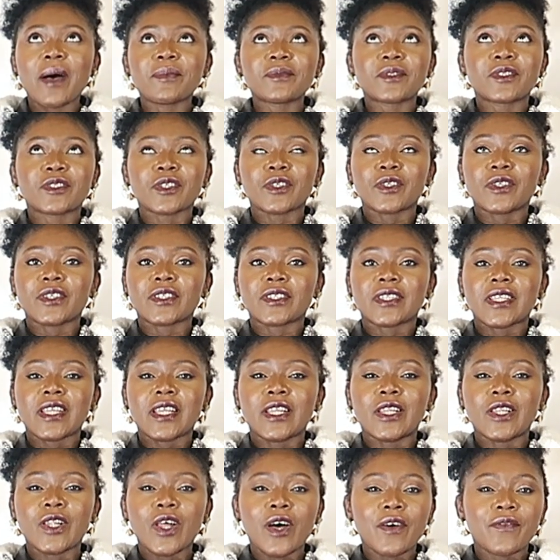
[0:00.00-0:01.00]

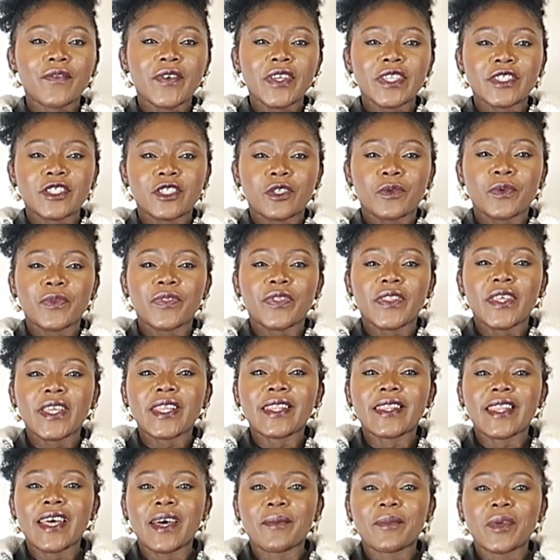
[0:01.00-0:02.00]
absolutely love it you would
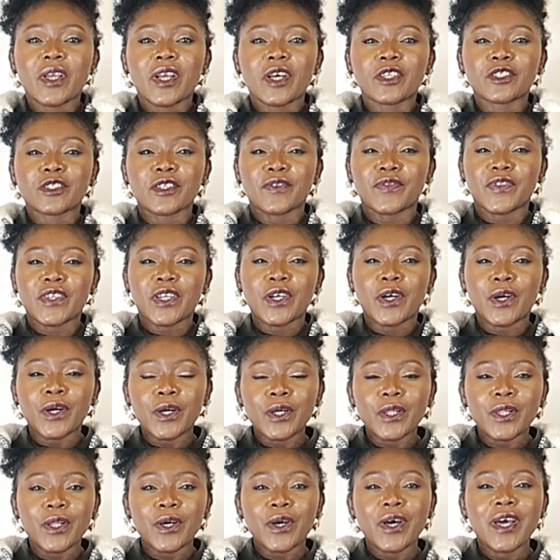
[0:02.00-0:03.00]
think that because of the
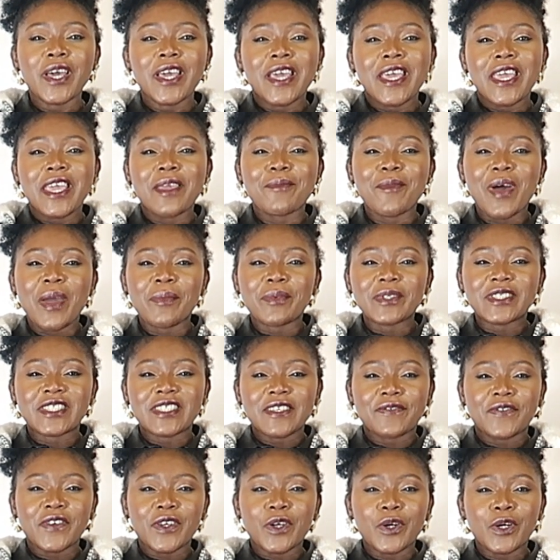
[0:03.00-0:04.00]
color it might be
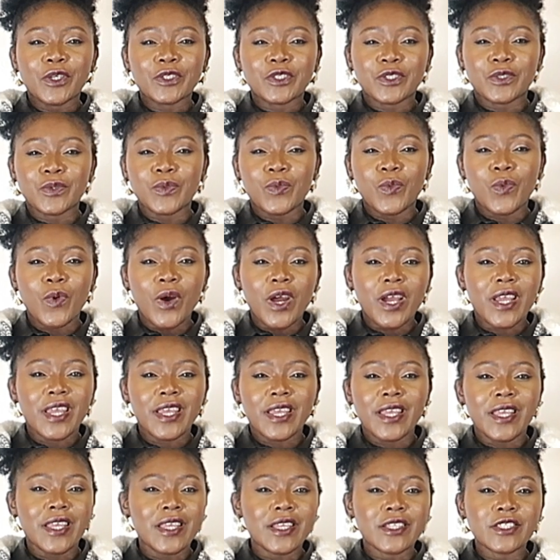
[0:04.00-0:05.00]
difficult to
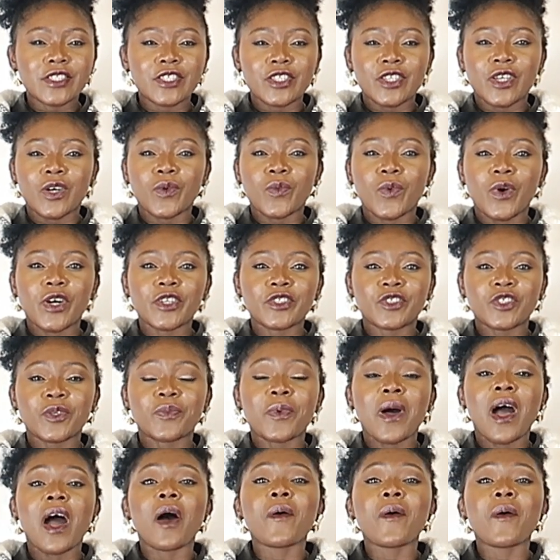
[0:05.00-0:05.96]
work into your wardrobe